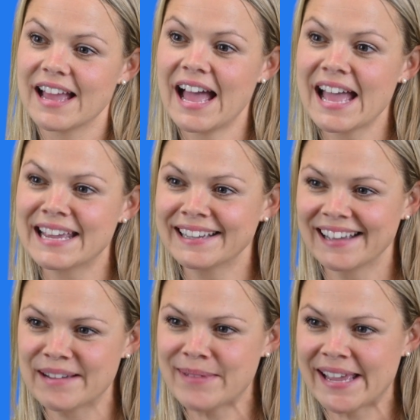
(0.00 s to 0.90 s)
Hi,
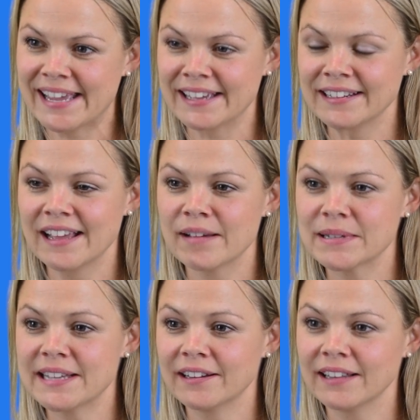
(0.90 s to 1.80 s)
I'm Anne. I'm a
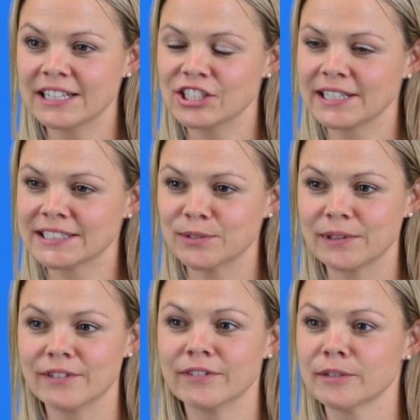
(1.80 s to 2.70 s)
dental hygienist with
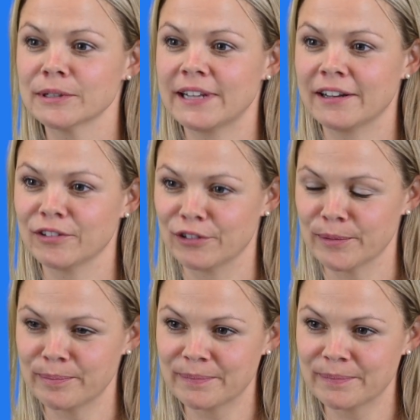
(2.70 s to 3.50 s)
the Verber Dental Group.